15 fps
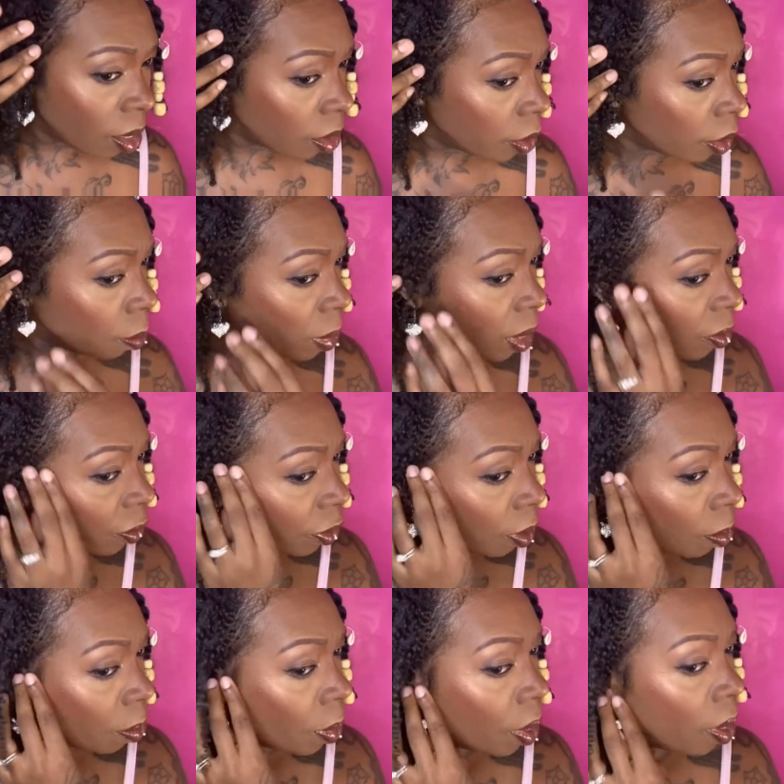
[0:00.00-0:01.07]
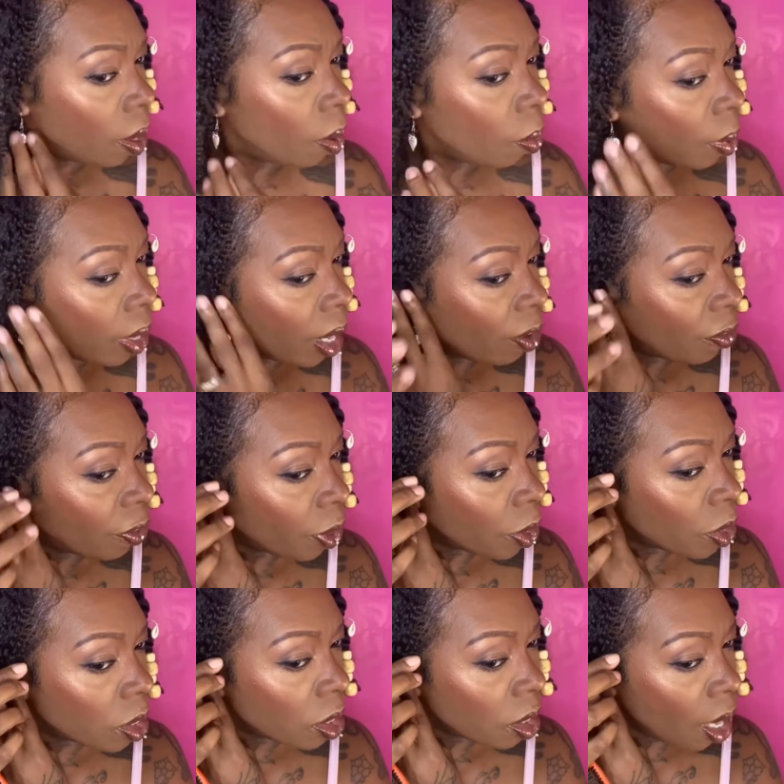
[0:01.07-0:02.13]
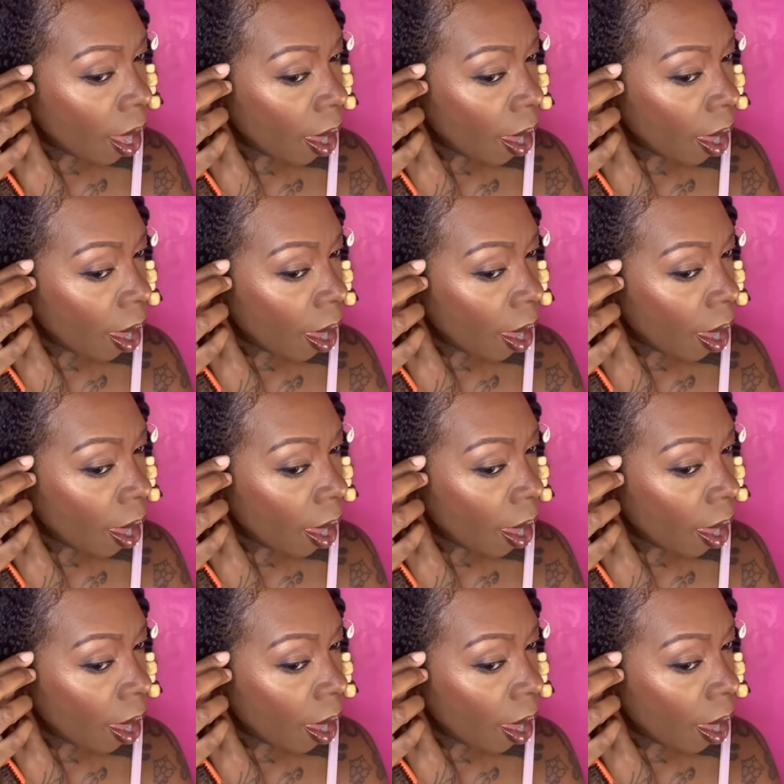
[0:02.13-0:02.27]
a little bit from when I first,